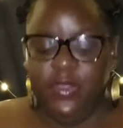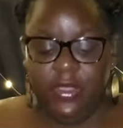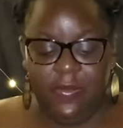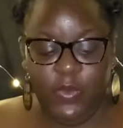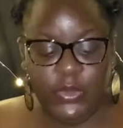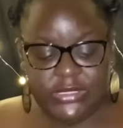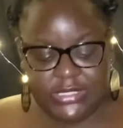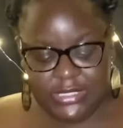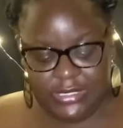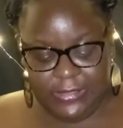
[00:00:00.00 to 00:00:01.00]
I'm
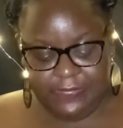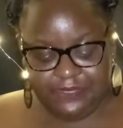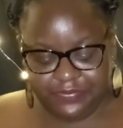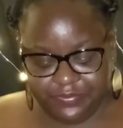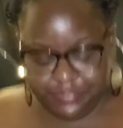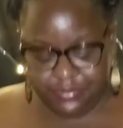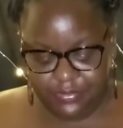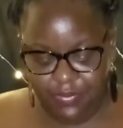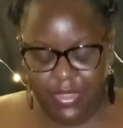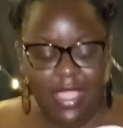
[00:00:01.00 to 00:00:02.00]
holding
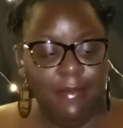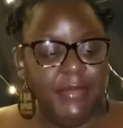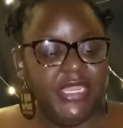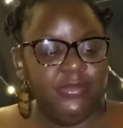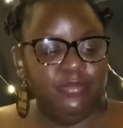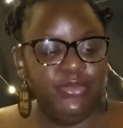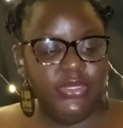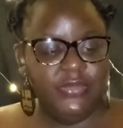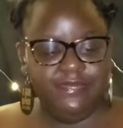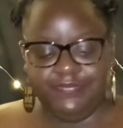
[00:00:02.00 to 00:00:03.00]
a mini
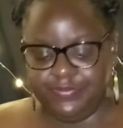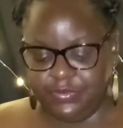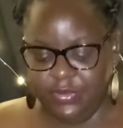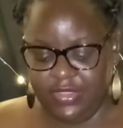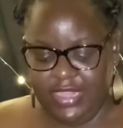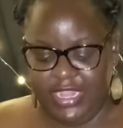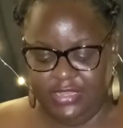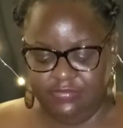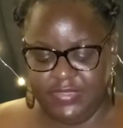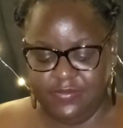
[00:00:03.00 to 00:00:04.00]
book that I
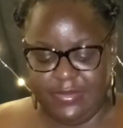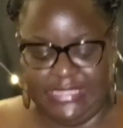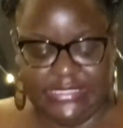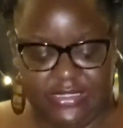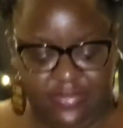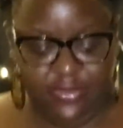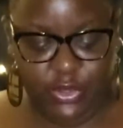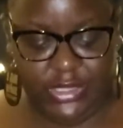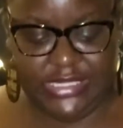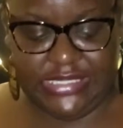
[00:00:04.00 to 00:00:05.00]
made myself
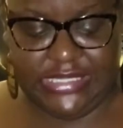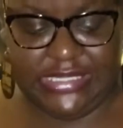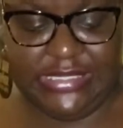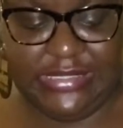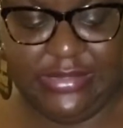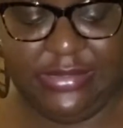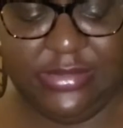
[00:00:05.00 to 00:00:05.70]
called a zine,